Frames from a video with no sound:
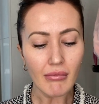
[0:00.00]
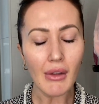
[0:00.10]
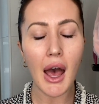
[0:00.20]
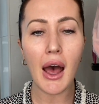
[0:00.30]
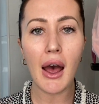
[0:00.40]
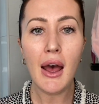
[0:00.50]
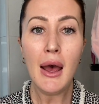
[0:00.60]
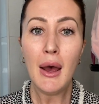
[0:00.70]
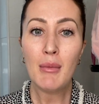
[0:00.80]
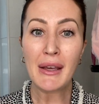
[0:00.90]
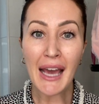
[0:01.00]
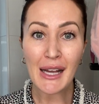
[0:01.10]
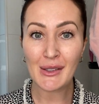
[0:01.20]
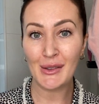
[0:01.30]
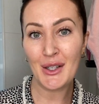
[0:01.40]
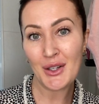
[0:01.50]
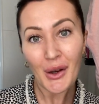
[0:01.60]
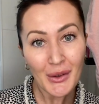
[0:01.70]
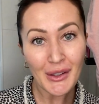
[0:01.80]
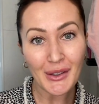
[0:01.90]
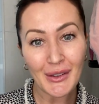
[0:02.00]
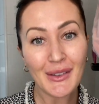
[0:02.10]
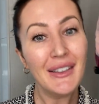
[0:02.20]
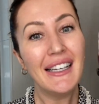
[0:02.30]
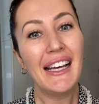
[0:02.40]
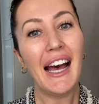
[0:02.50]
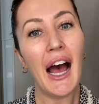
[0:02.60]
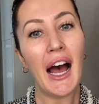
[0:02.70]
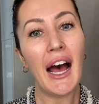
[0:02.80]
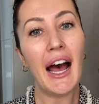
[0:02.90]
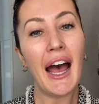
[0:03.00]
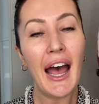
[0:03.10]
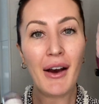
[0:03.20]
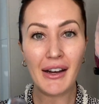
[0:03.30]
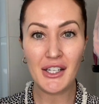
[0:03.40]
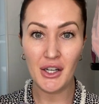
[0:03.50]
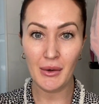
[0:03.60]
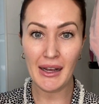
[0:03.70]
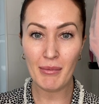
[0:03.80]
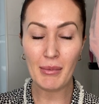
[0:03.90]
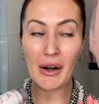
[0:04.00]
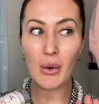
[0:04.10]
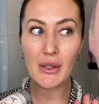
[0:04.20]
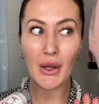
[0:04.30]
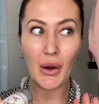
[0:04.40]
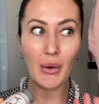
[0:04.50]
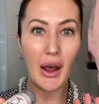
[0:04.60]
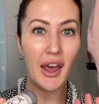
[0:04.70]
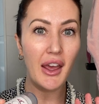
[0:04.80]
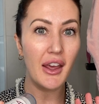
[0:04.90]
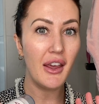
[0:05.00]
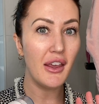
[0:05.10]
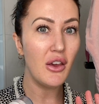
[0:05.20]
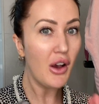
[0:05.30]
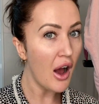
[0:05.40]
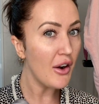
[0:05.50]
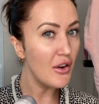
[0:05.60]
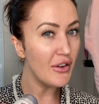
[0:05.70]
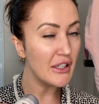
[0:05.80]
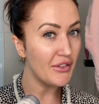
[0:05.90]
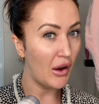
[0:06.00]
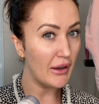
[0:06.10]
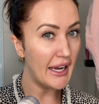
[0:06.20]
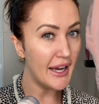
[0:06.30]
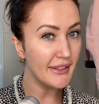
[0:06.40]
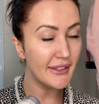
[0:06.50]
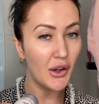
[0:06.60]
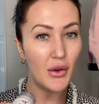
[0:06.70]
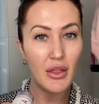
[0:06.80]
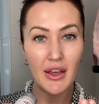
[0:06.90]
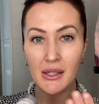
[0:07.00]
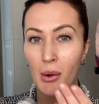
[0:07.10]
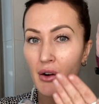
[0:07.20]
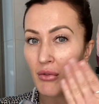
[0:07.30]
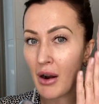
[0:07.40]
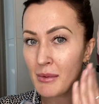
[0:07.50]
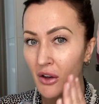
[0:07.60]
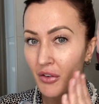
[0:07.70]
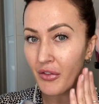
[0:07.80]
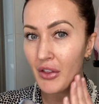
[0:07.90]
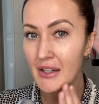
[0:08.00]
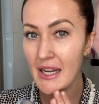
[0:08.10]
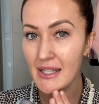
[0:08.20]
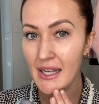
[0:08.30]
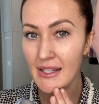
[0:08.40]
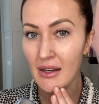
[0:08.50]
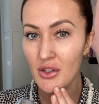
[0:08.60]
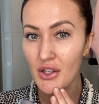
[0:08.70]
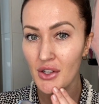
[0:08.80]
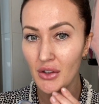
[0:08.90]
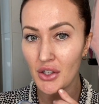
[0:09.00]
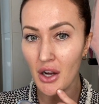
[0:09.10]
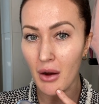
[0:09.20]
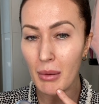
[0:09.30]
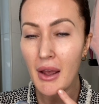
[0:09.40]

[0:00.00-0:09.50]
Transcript: But yeah, I just want to show you how I do it. But also, you can't over exfoliate. So this one rubs off the dead skin cells just on the top.